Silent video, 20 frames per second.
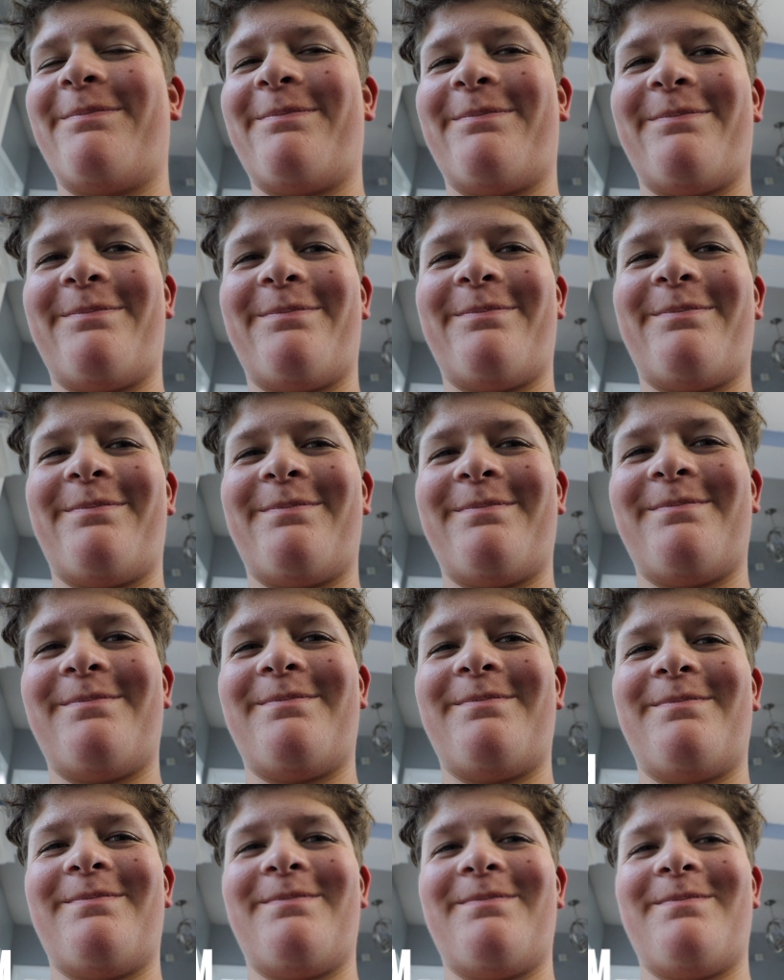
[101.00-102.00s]

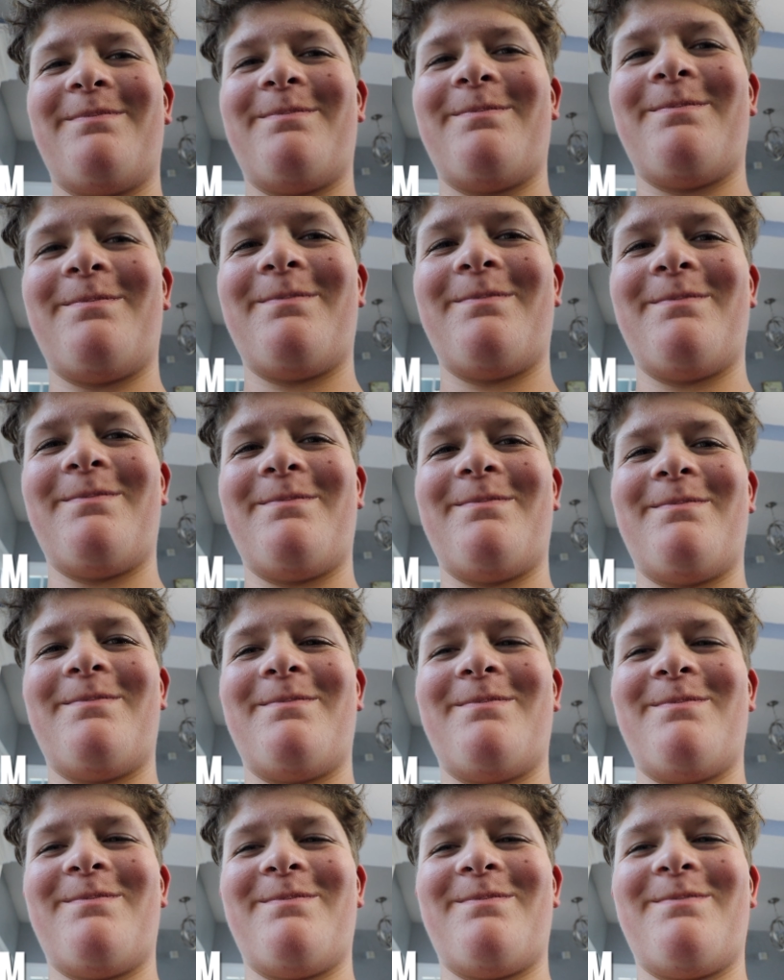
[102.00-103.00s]

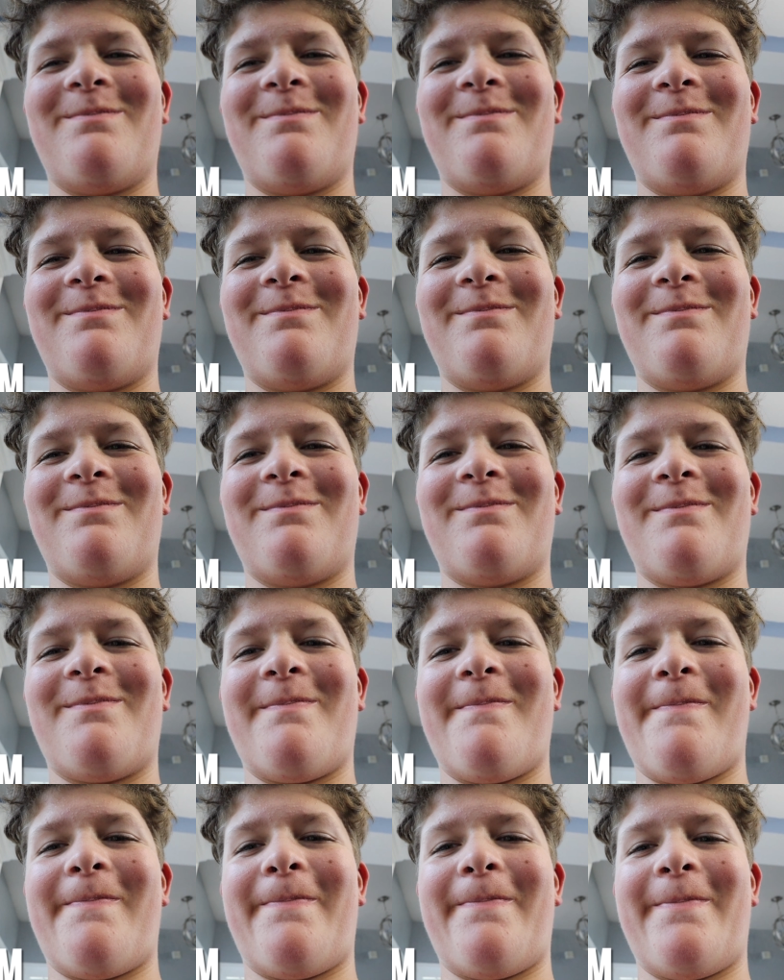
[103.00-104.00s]

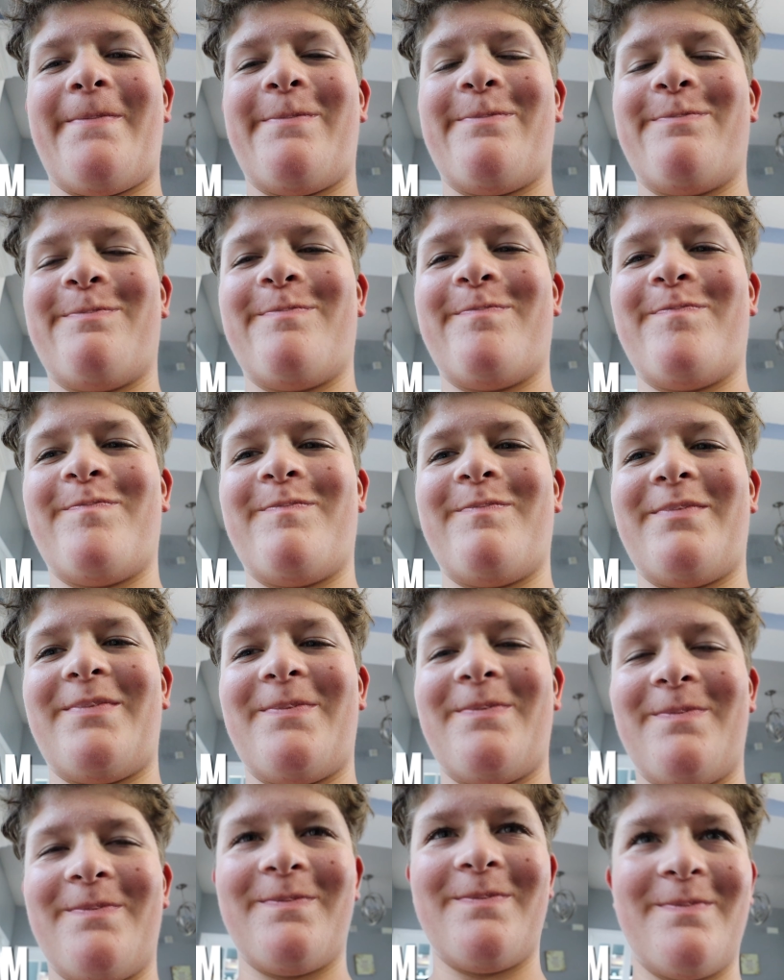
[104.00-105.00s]

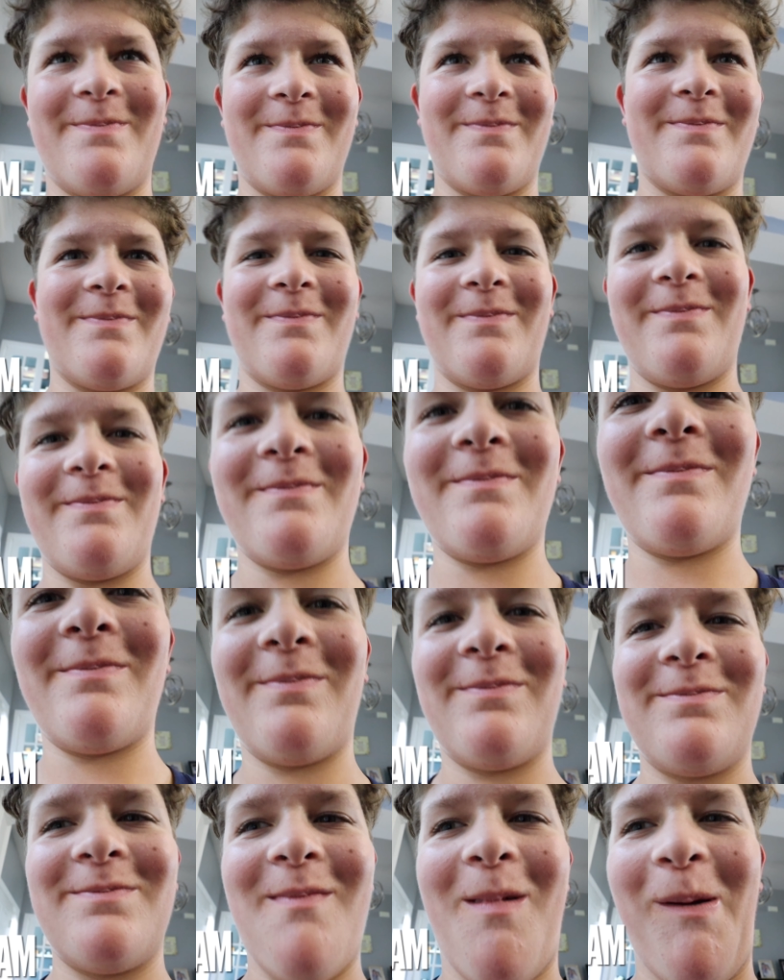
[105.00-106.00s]

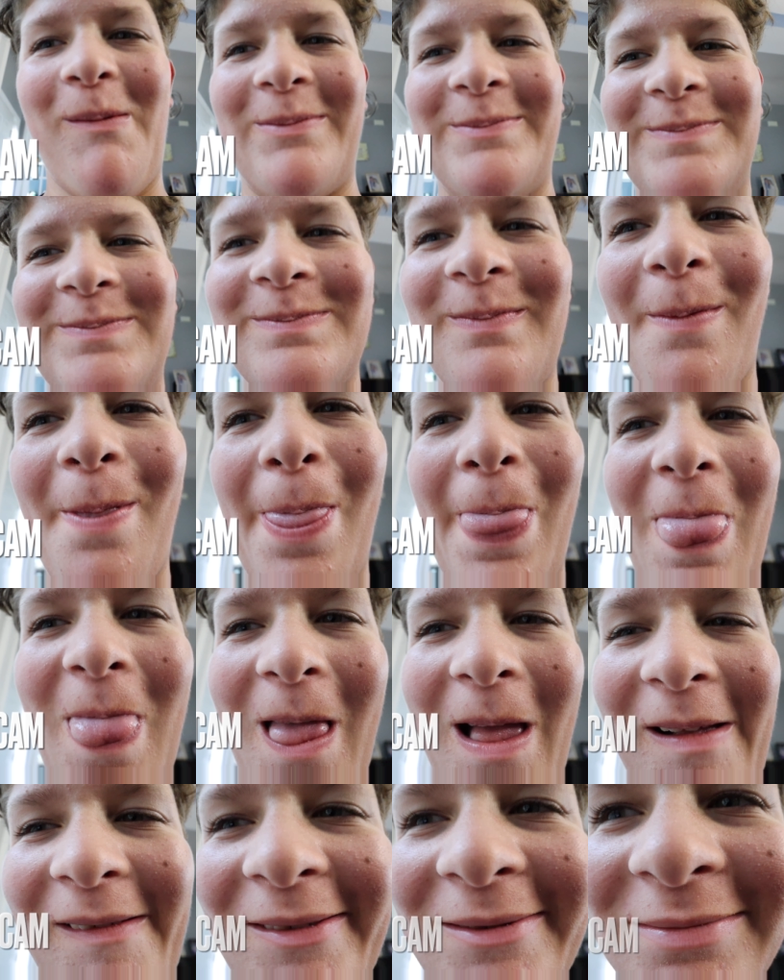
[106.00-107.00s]

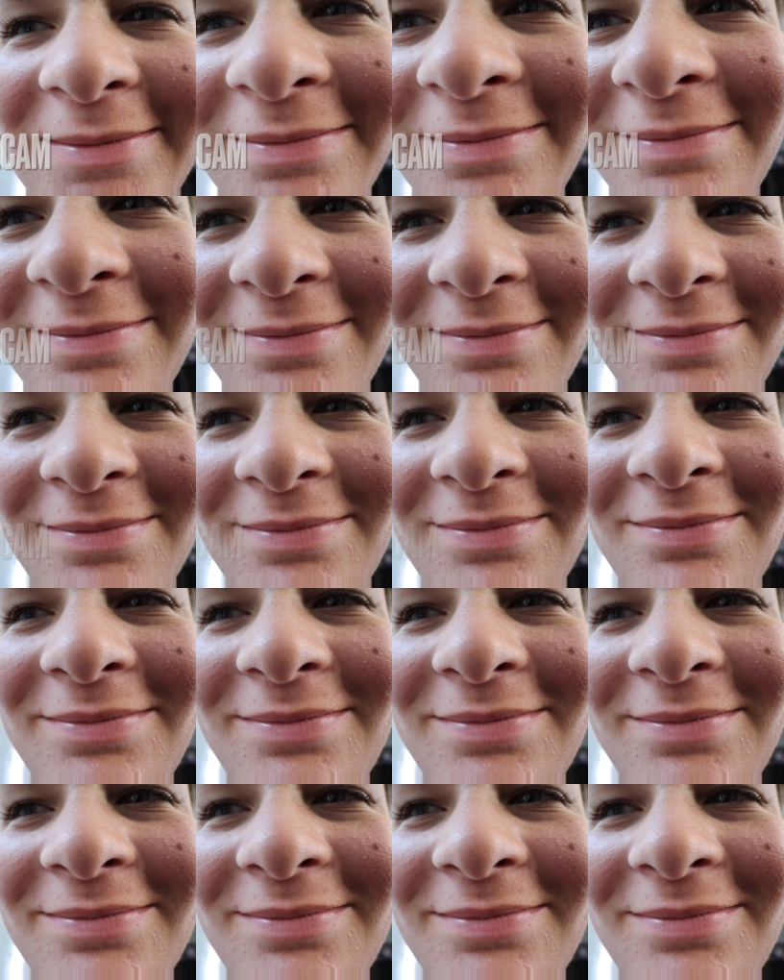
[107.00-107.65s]
(silence)